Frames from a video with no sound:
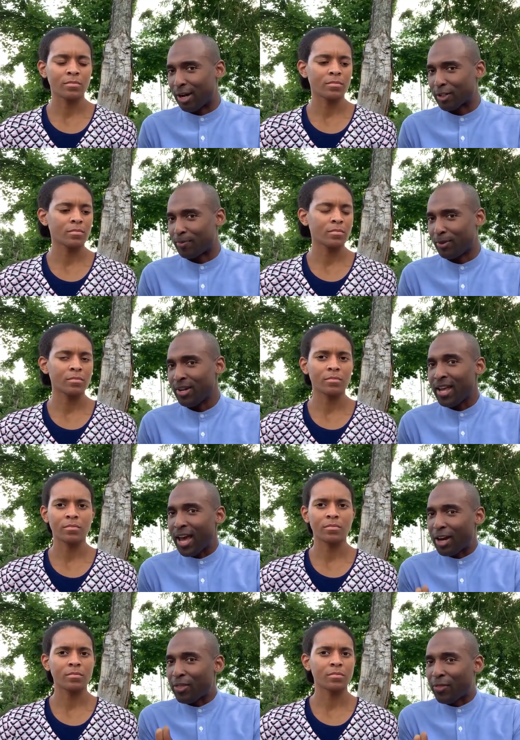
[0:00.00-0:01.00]
Speaker 1: gospel
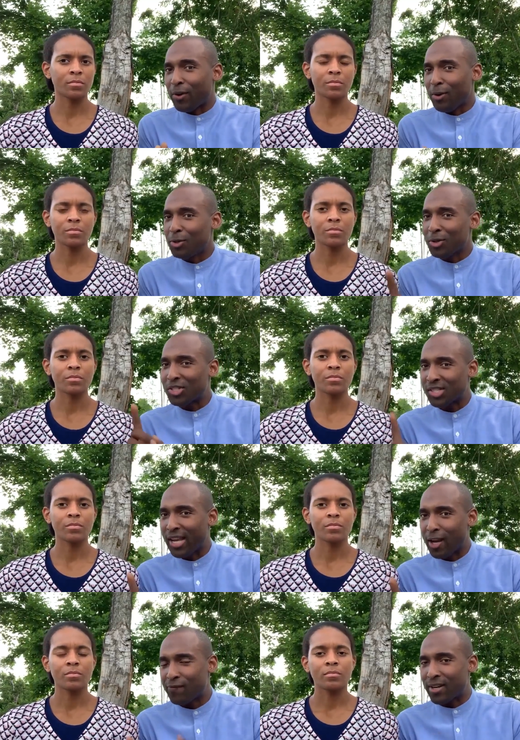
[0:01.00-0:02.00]
and those who
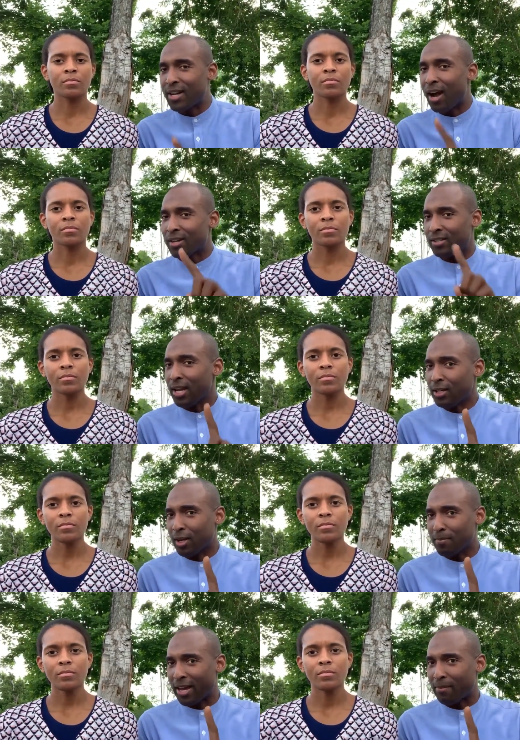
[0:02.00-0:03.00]
stand for God's Ten
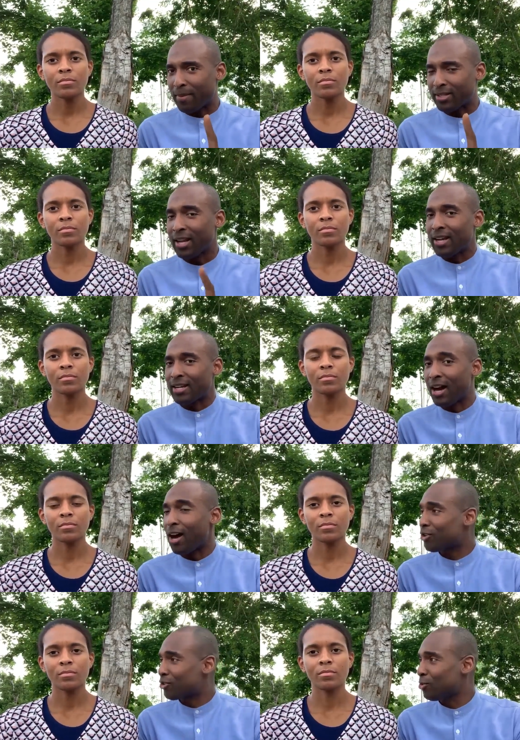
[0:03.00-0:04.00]
Commandments,
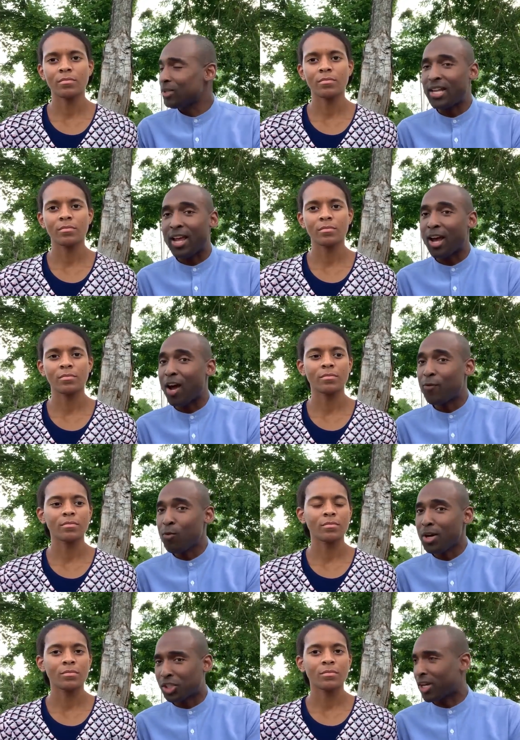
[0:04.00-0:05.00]
God's true day of
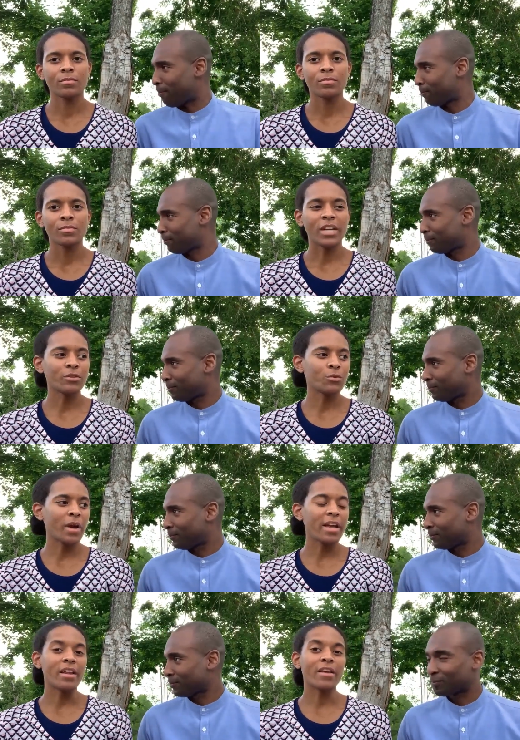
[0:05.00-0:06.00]
worship.
Speaker 2: That's
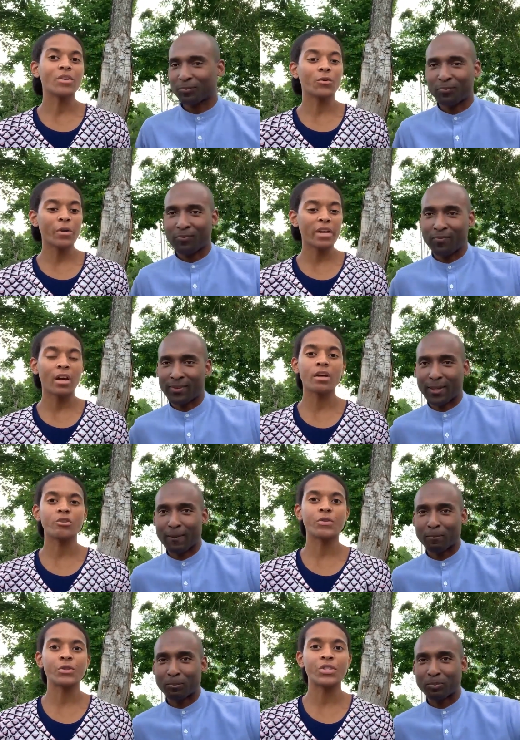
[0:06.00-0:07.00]
right. And the great
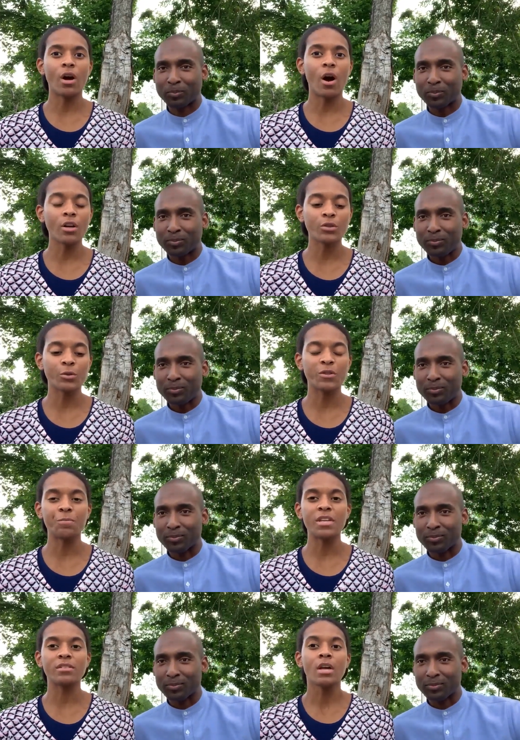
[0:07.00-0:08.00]
controversy also
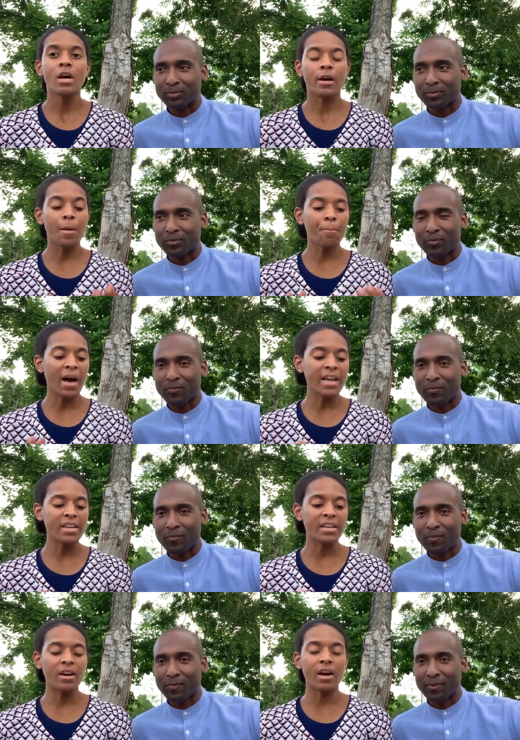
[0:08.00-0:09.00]
speaks
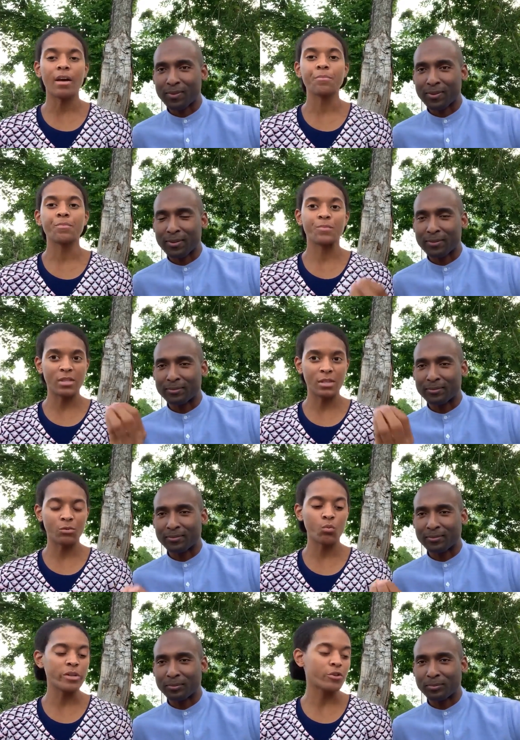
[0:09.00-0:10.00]
combining um, this
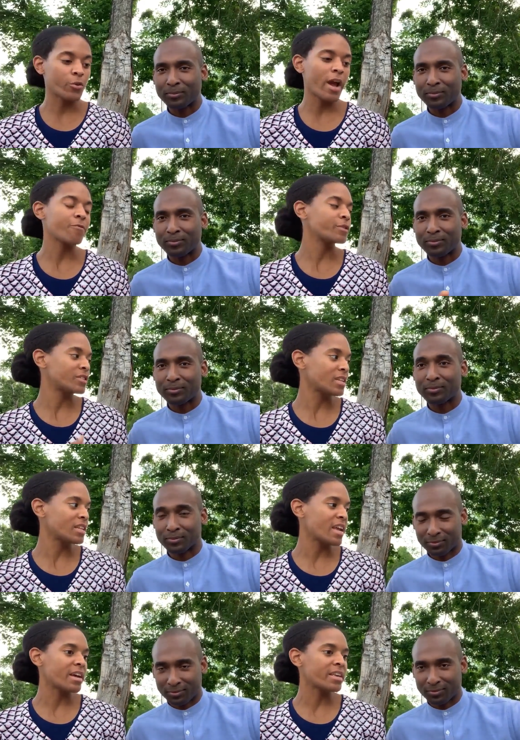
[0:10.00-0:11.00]
witchcraft with Sunday